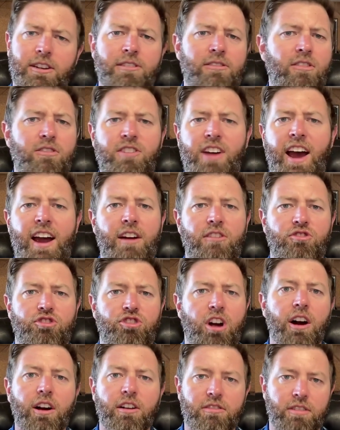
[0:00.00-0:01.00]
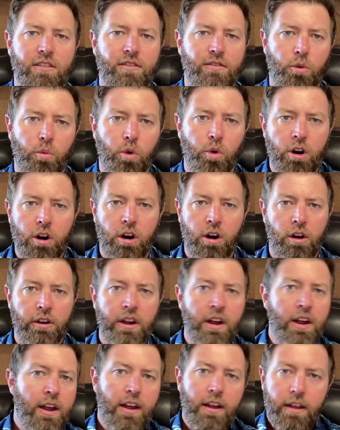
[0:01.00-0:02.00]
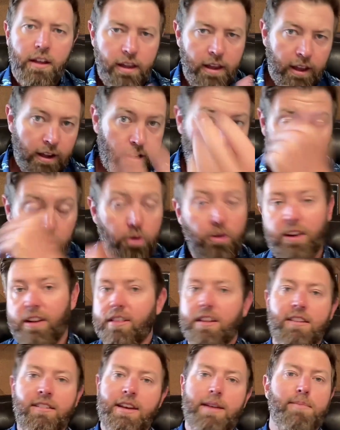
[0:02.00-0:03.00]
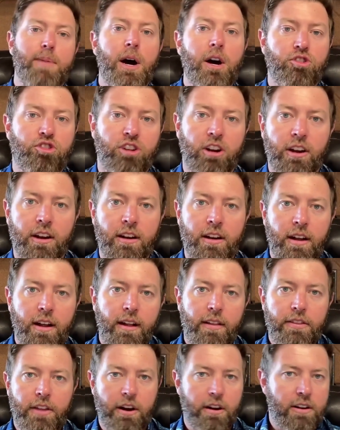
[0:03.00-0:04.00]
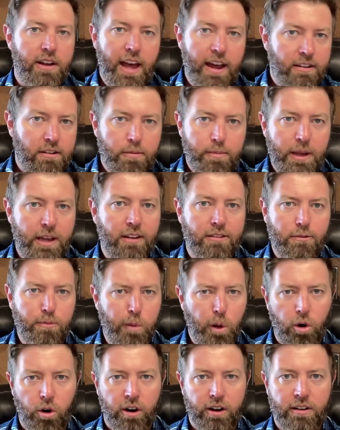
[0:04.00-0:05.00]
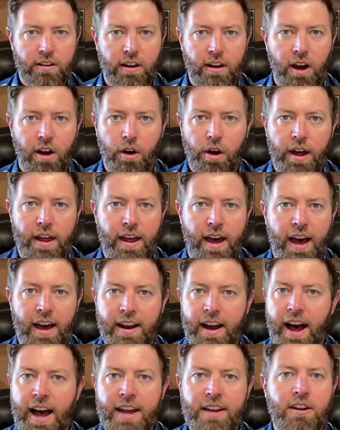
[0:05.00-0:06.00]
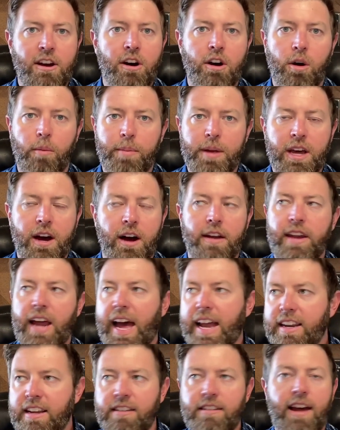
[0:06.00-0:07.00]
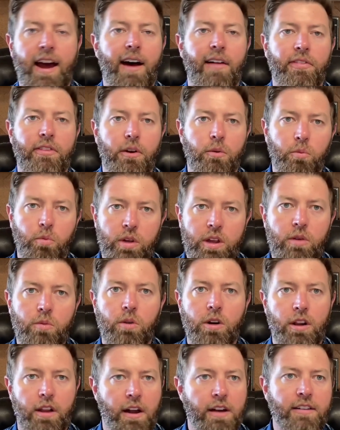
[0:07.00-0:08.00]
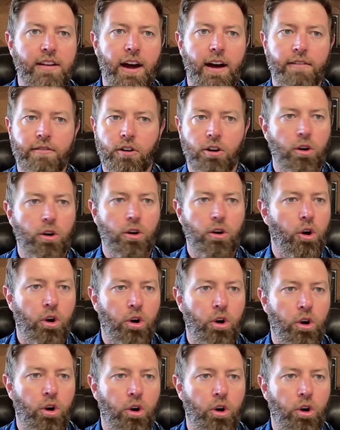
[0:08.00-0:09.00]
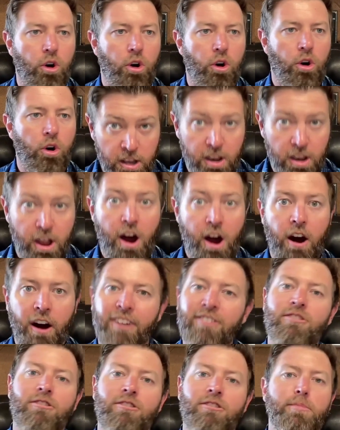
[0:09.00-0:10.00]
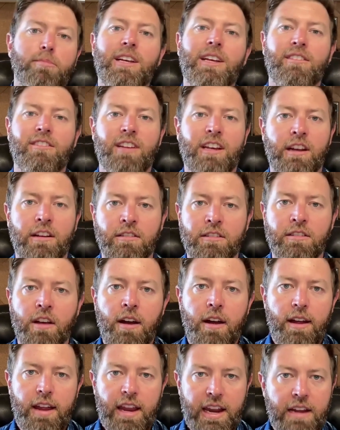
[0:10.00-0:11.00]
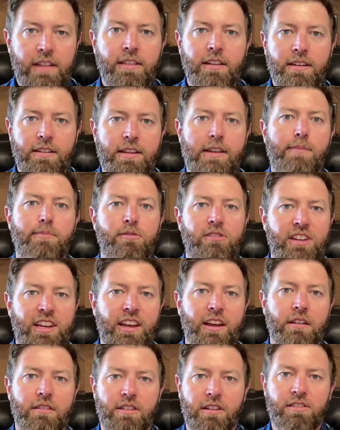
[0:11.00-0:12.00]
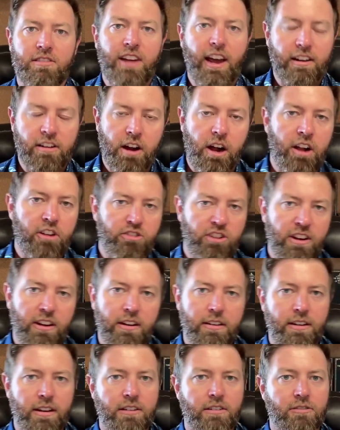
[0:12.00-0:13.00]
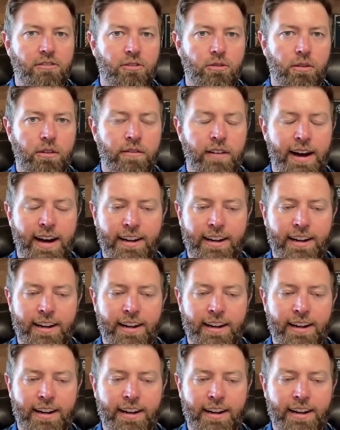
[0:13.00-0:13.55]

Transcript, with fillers: There's entire chunks of the world, including the deep ocean, that are yet to be explored, you know, and I know beyond any doubt that we will uncover all new large species in the deep sea as this technology continues to